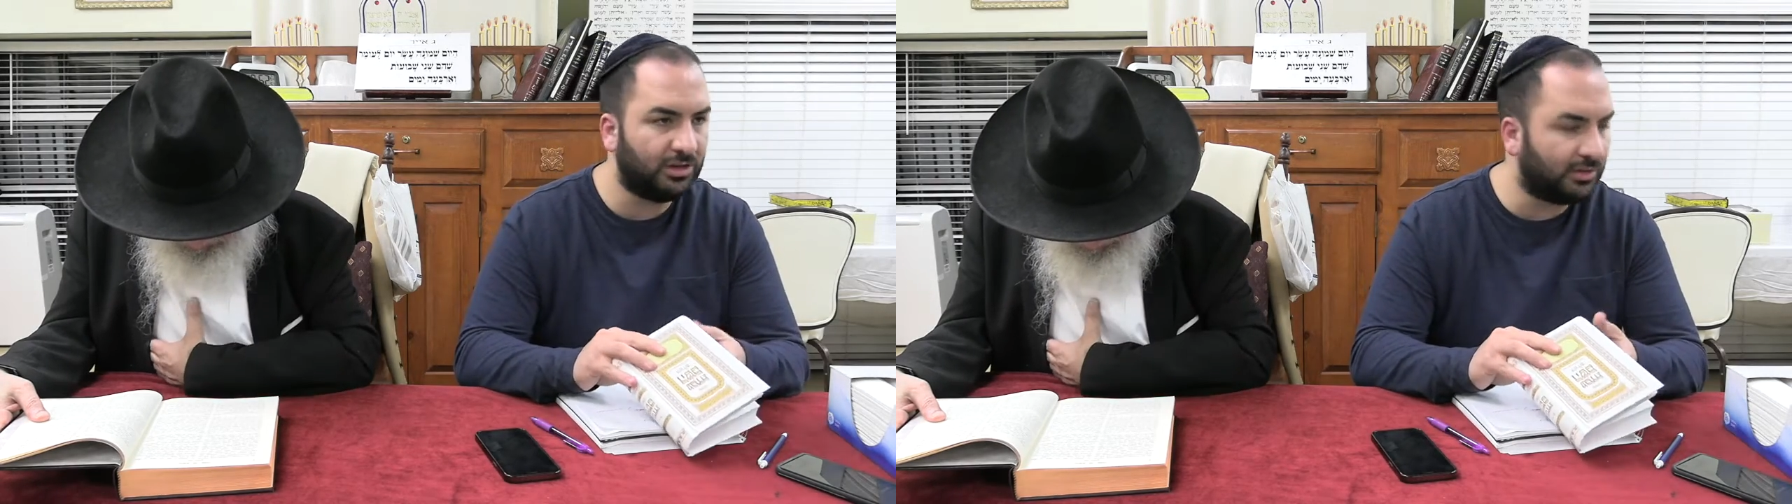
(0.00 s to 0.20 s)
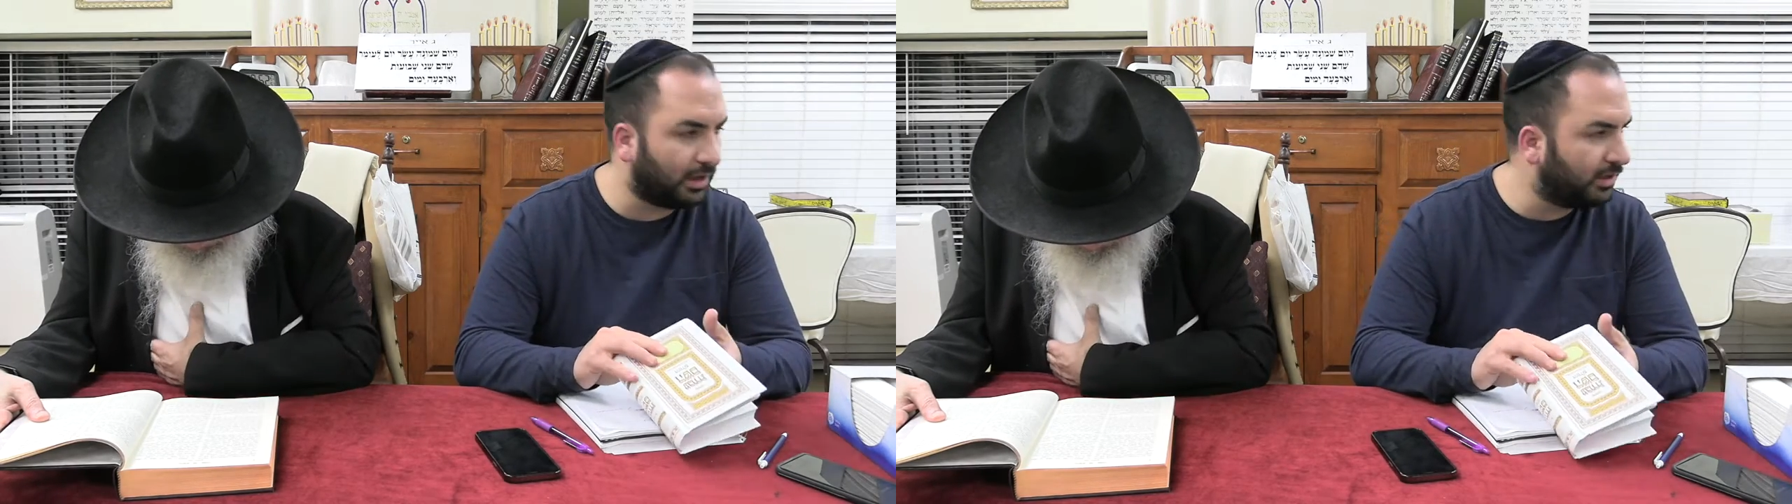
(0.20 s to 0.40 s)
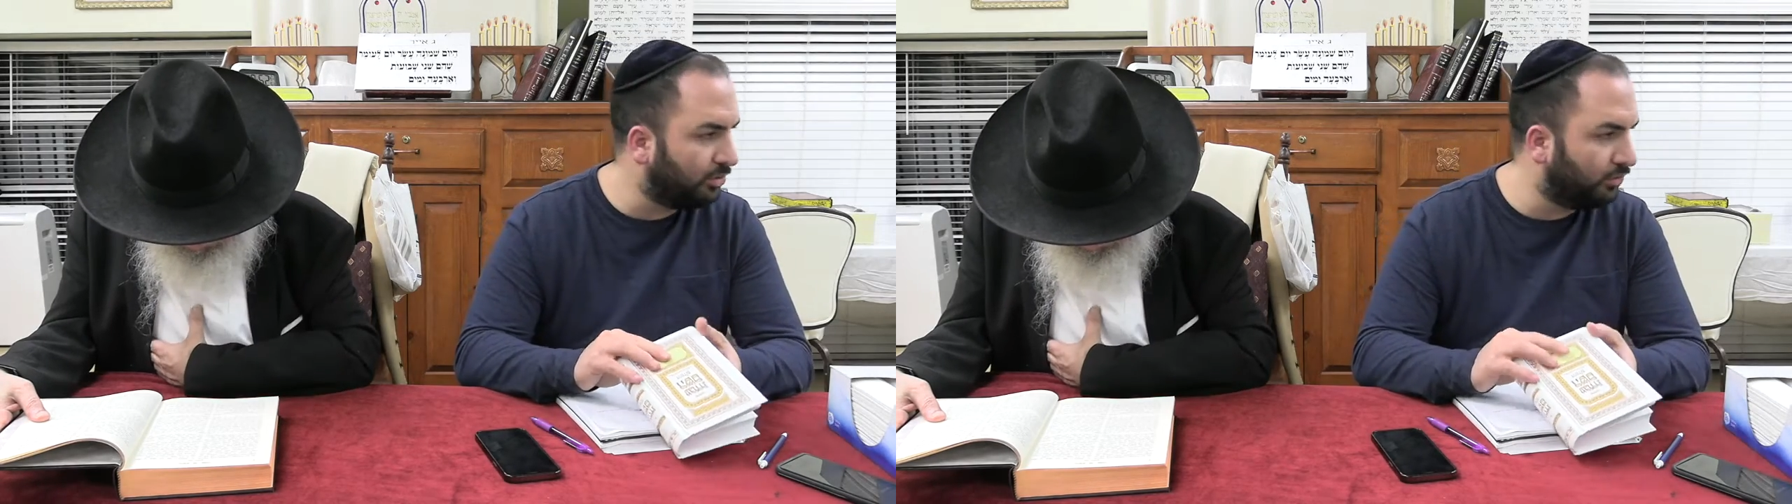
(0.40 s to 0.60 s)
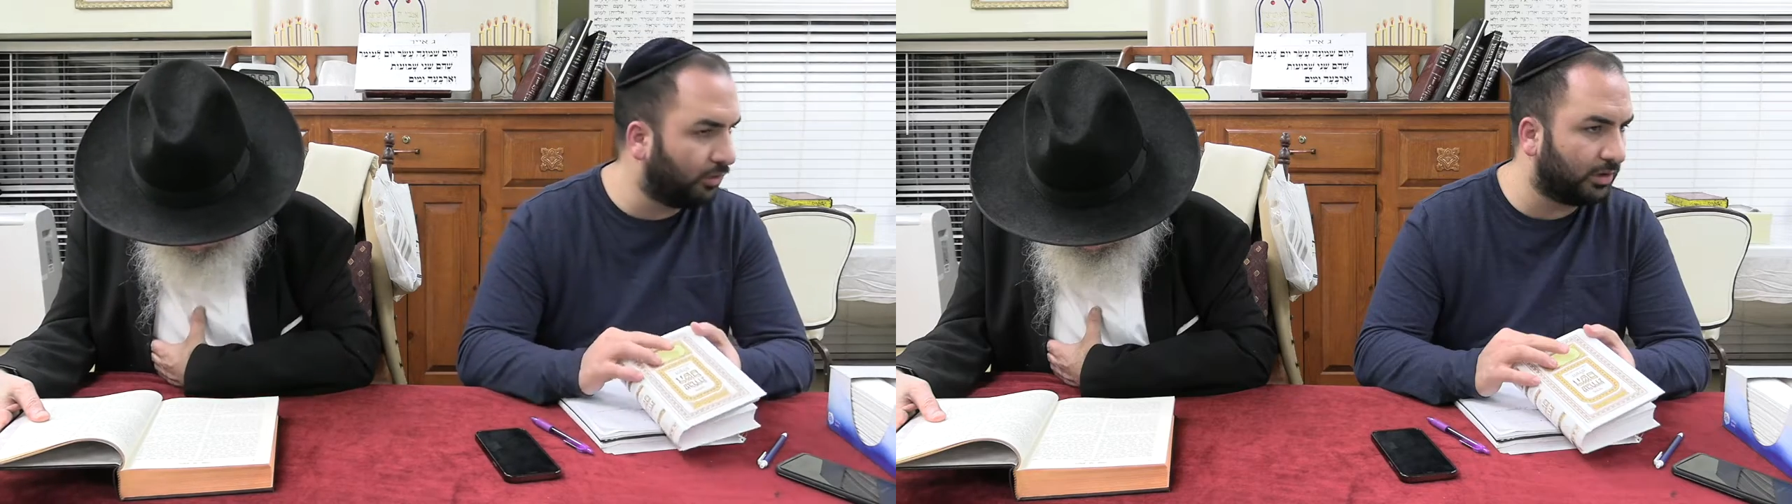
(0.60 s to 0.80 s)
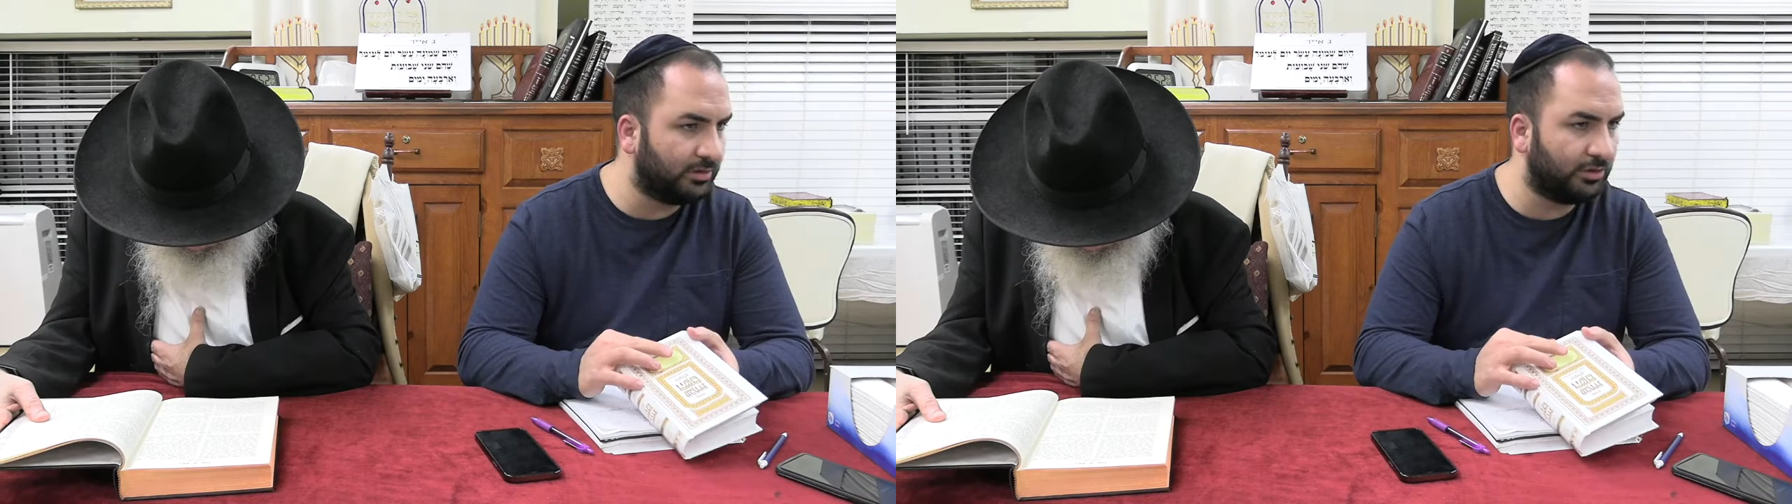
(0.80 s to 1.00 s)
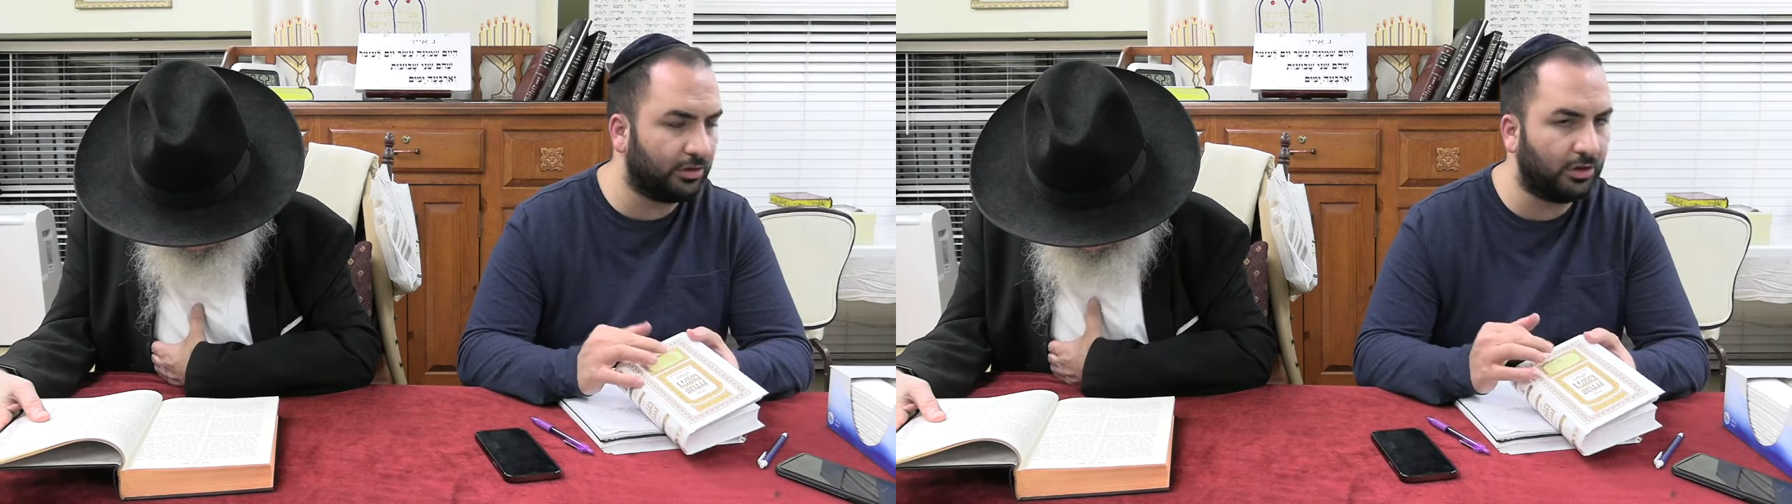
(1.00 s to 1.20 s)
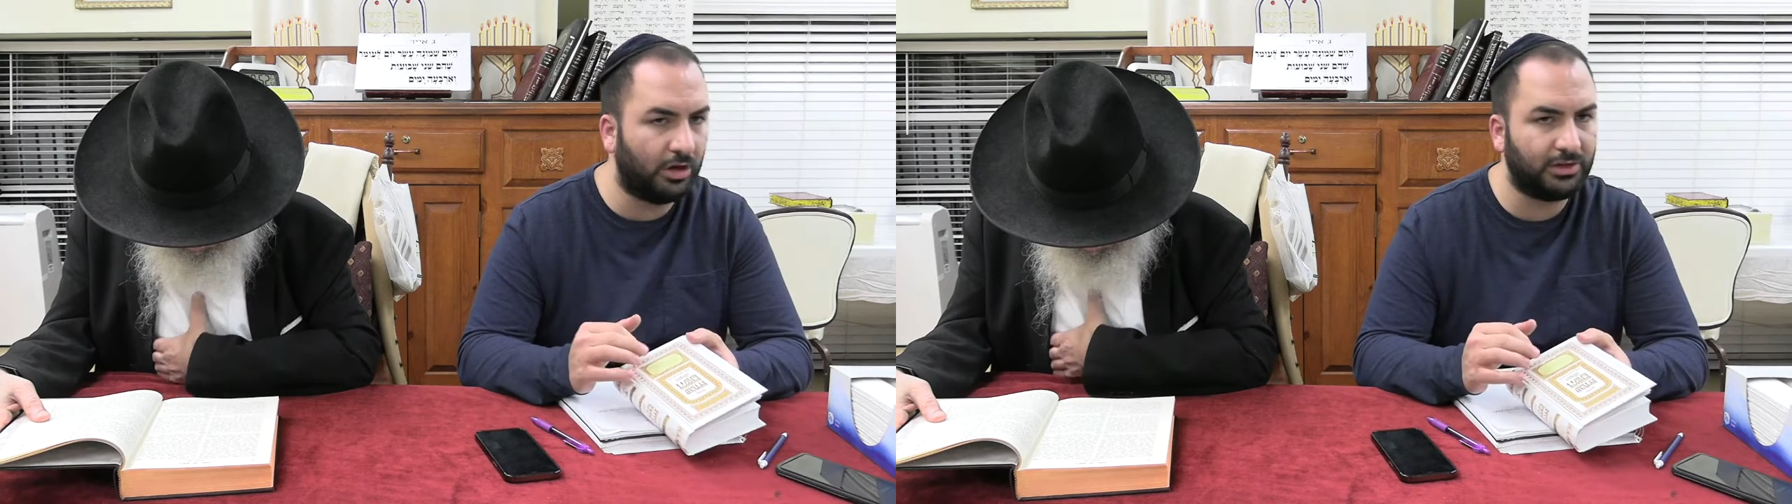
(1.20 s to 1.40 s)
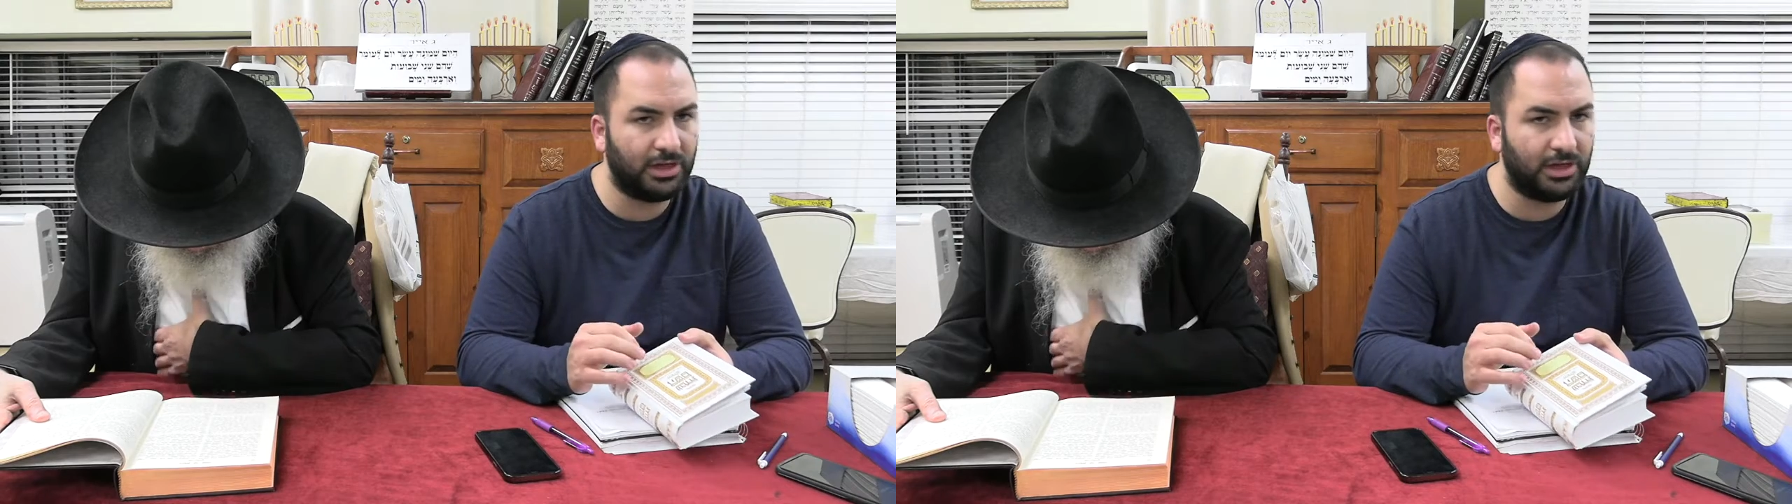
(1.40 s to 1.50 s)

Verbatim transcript: it's like a curative organization called